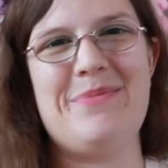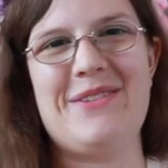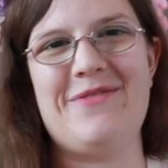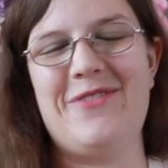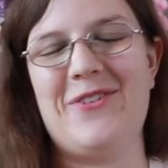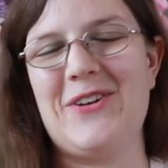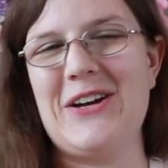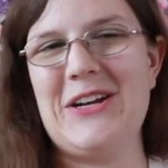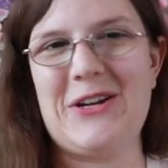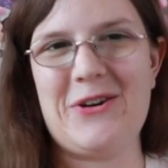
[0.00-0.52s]

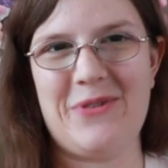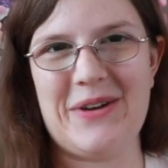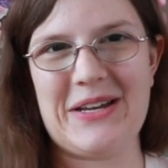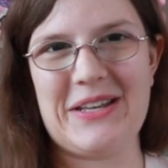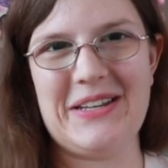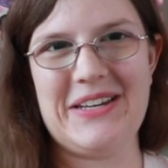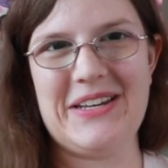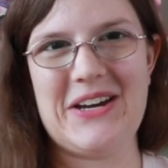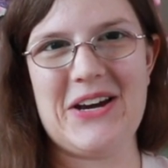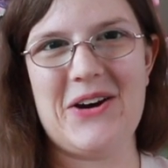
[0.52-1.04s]
before I
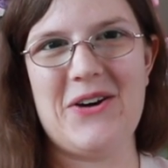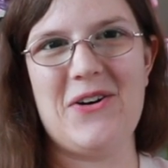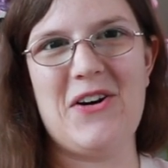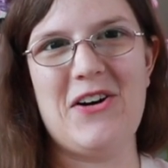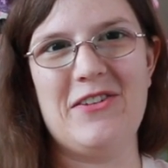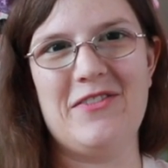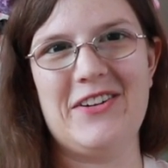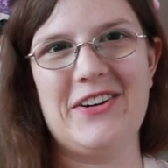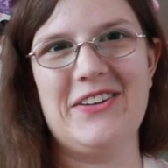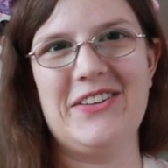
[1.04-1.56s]
quickly go
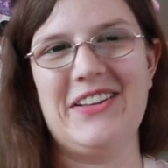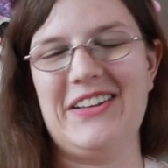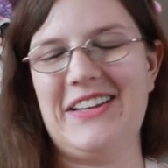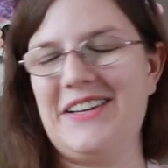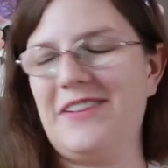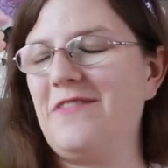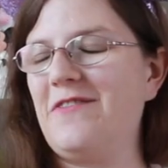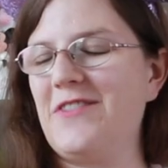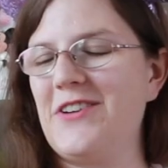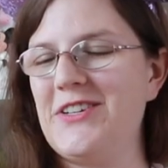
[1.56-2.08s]
over the
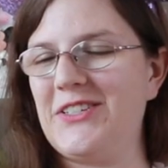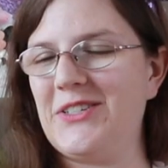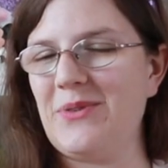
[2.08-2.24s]
like free